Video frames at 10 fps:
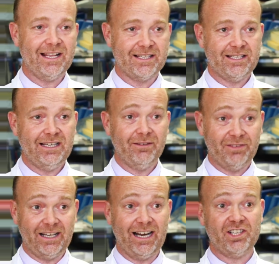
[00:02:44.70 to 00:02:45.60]
and see if
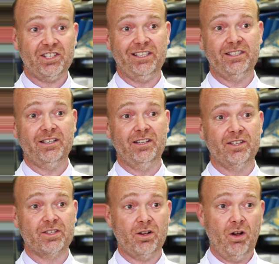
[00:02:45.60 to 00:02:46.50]
that actually
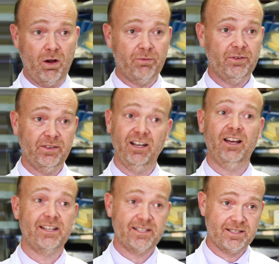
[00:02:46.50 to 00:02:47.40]
turns off the
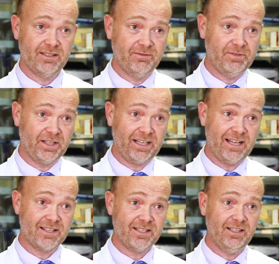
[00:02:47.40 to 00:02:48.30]
lights for the
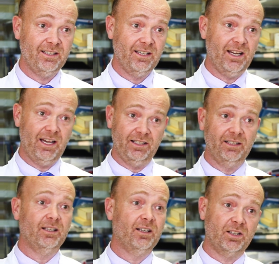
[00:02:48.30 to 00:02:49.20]
cancer
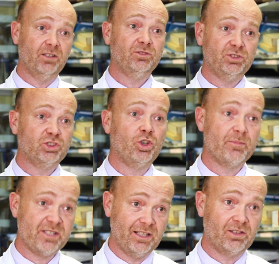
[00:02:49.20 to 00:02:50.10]
and
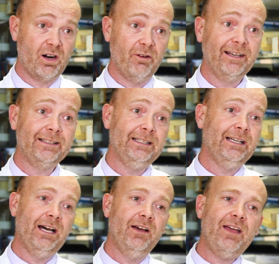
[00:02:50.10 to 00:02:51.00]
stops it growing.
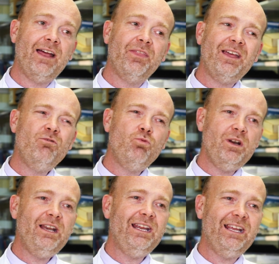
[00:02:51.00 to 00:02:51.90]
And that then
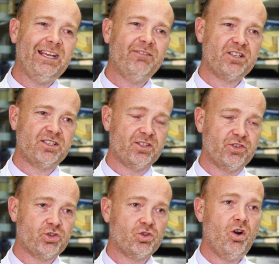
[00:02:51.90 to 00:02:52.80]
really gives us a
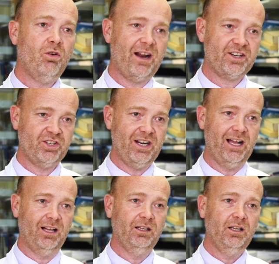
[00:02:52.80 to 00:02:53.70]
strong
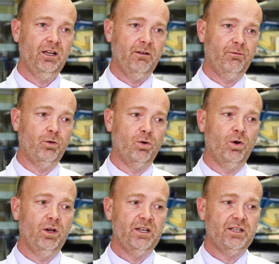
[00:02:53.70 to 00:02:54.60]
rationale
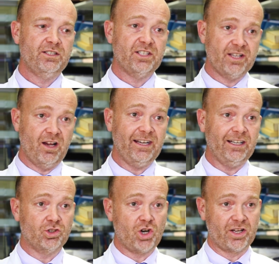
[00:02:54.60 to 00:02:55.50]
for
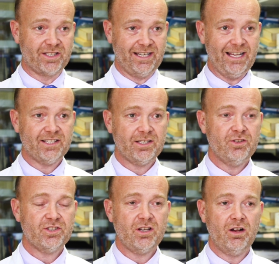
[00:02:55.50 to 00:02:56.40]
designing drugs against
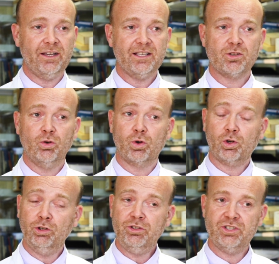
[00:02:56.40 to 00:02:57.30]
those targets, or
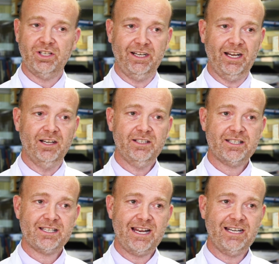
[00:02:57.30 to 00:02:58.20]
crucially
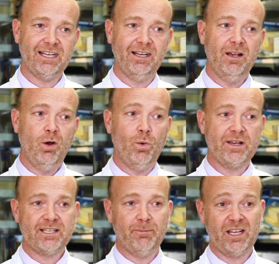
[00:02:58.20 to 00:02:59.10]
understanding
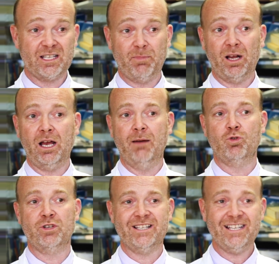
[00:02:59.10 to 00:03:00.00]
where something has become
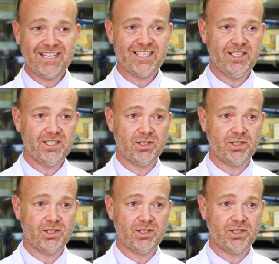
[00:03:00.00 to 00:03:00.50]
resistant